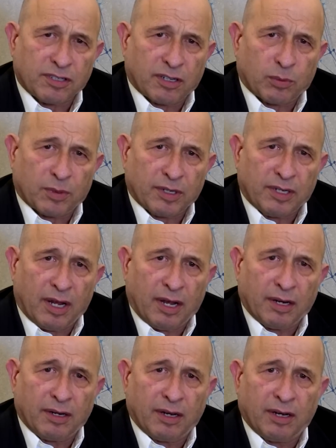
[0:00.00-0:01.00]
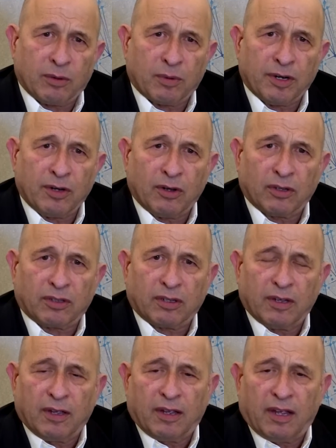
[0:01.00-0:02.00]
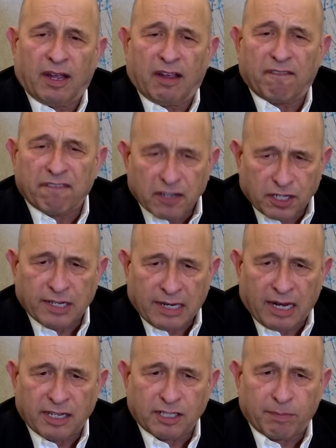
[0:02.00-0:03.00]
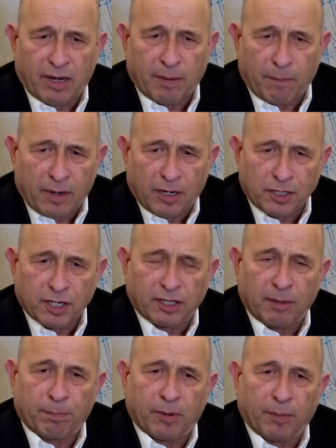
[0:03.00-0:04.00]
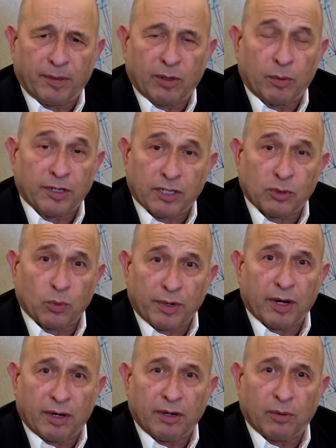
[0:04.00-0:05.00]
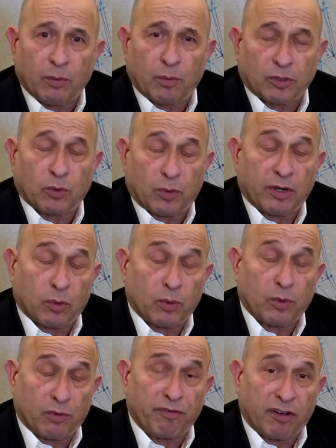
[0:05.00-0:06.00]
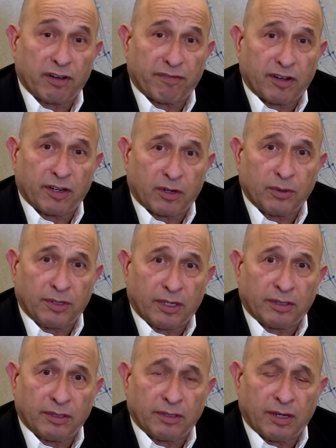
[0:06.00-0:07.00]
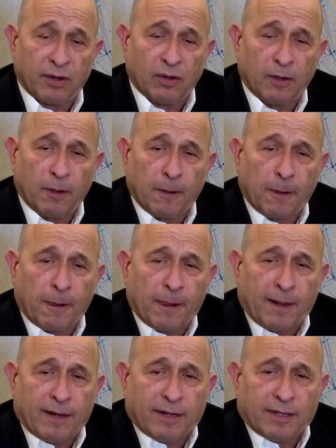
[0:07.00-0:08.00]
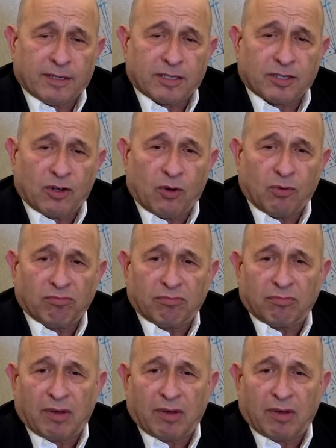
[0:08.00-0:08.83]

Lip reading: that were done and were not efficientized by merging them properly, which is what we're very, very good at in Nano. So